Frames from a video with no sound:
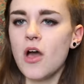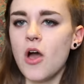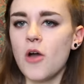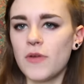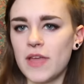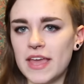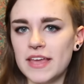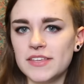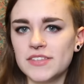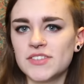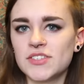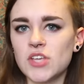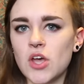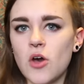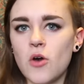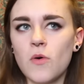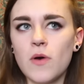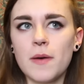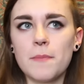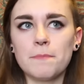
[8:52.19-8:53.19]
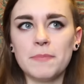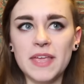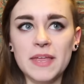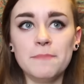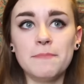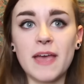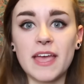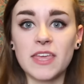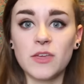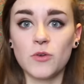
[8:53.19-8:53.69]
Okay, so me
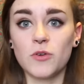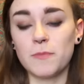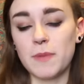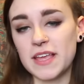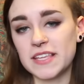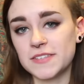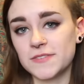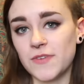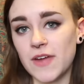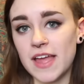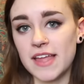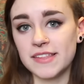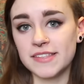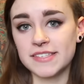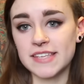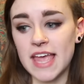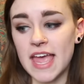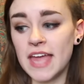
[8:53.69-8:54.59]
and Becky were best friends,